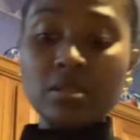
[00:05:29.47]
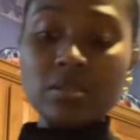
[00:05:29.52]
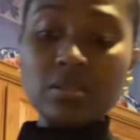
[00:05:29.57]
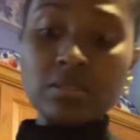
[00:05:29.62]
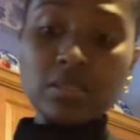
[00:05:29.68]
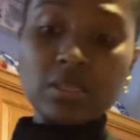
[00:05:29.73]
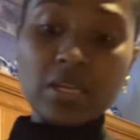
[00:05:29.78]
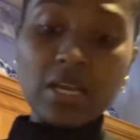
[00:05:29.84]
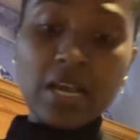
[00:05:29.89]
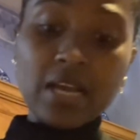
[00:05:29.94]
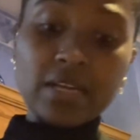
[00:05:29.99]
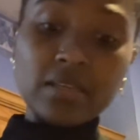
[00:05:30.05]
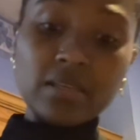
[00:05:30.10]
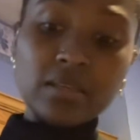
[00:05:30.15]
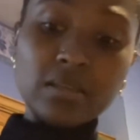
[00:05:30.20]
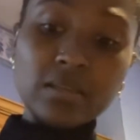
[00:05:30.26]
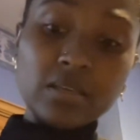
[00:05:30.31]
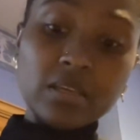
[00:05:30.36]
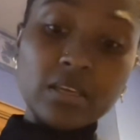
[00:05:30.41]
to kind of
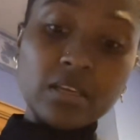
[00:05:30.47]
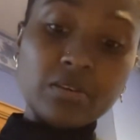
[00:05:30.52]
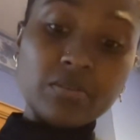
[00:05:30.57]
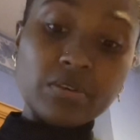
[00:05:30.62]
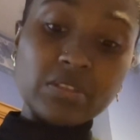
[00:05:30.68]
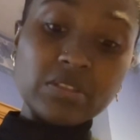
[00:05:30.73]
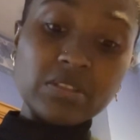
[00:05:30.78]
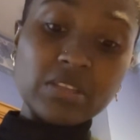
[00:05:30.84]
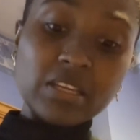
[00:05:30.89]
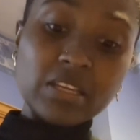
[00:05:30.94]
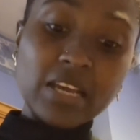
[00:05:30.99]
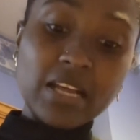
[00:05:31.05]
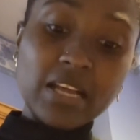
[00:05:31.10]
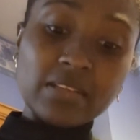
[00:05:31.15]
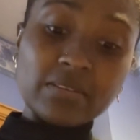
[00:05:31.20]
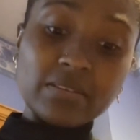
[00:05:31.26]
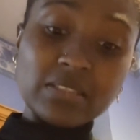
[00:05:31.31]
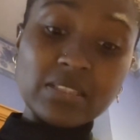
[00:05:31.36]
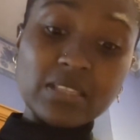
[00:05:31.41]
increase the
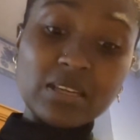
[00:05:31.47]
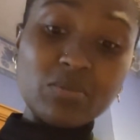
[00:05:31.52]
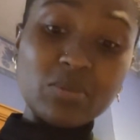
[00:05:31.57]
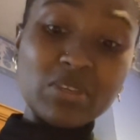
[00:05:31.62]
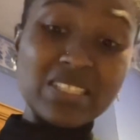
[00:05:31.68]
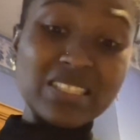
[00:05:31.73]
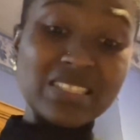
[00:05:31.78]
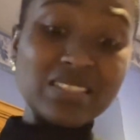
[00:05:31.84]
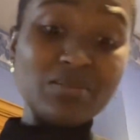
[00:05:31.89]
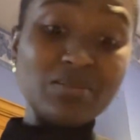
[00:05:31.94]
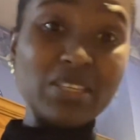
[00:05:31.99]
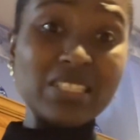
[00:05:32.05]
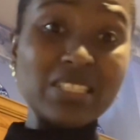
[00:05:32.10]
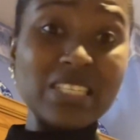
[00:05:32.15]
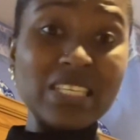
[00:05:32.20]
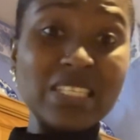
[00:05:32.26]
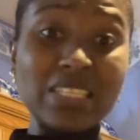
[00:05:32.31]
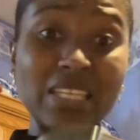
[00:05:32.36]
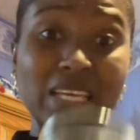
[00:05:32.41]
calories, and I want to see what it
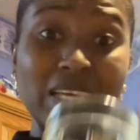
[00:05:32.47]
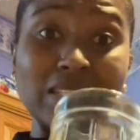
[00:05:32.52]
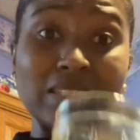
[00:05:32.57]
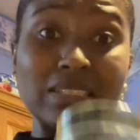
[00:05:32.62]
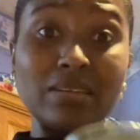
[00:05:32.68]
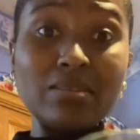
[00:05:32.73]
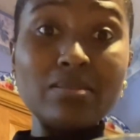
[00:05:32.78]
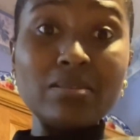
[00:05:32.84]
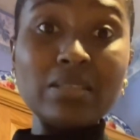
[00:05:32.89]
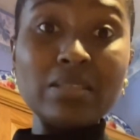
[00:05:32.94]
tastes like. So